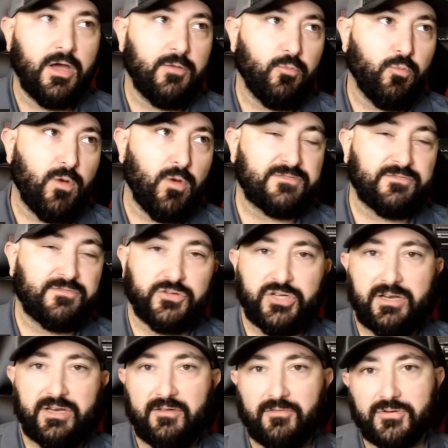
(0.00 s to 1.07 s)
West
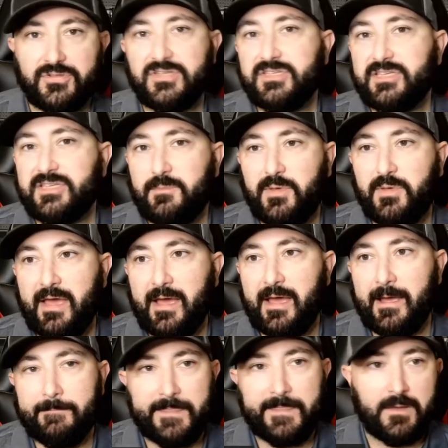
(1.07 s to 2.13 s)
Virginia versus
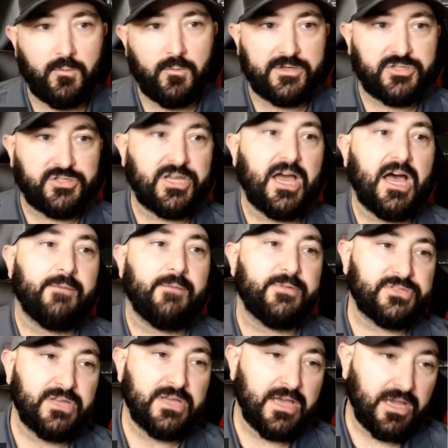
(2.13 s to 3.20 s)
EPA, in which
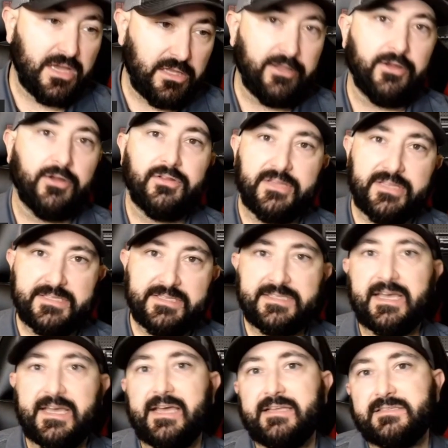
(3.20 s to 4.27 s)
Thomas clearly
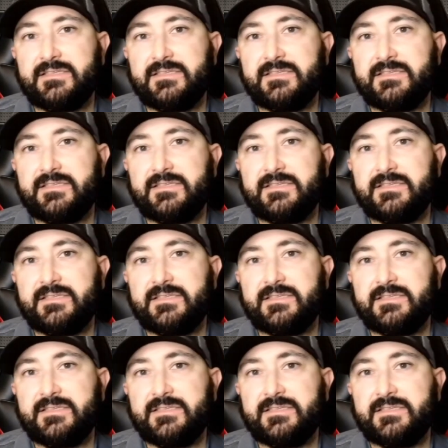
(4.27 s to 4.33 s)
states